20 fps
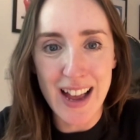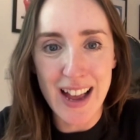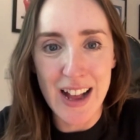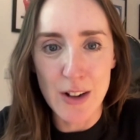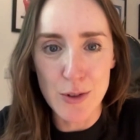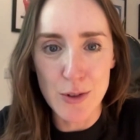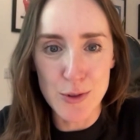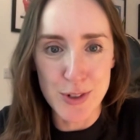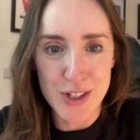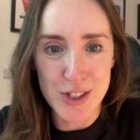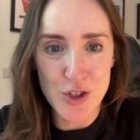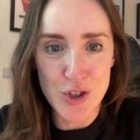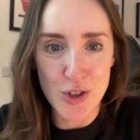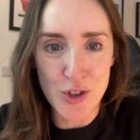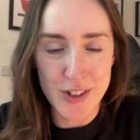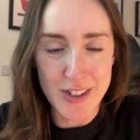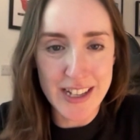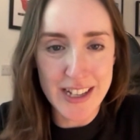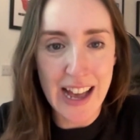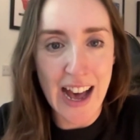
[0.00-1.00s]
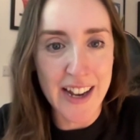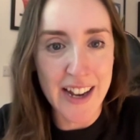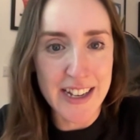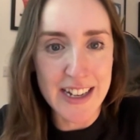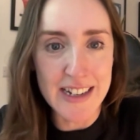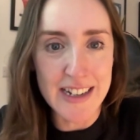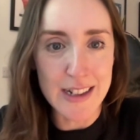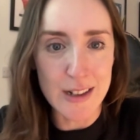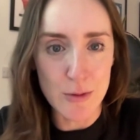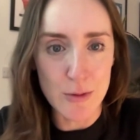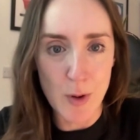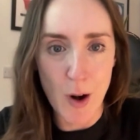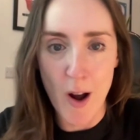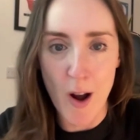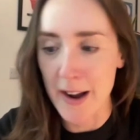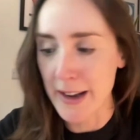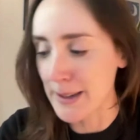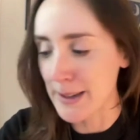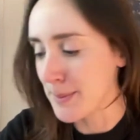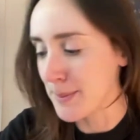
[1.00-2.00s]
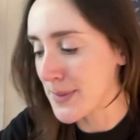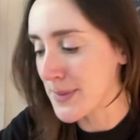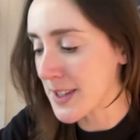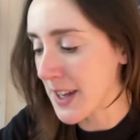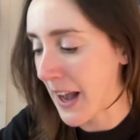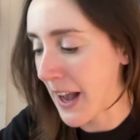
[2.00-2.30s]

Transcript: eldritch, uncanny little rhymes.